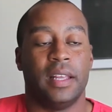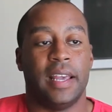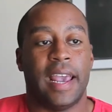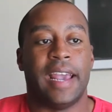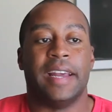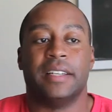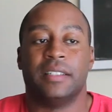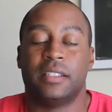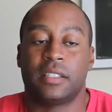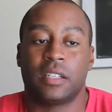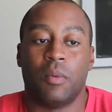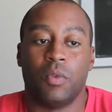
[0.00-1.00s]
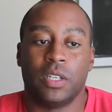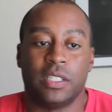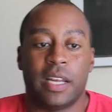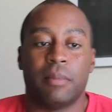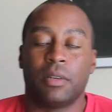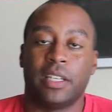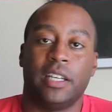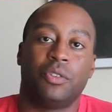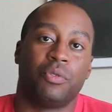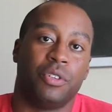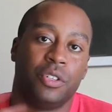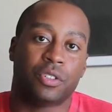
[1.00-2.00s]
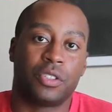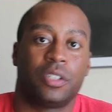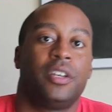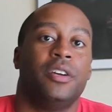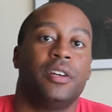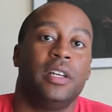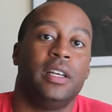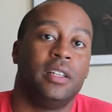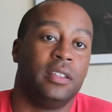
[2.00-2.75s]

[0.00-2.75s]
and someone is able to get through your security,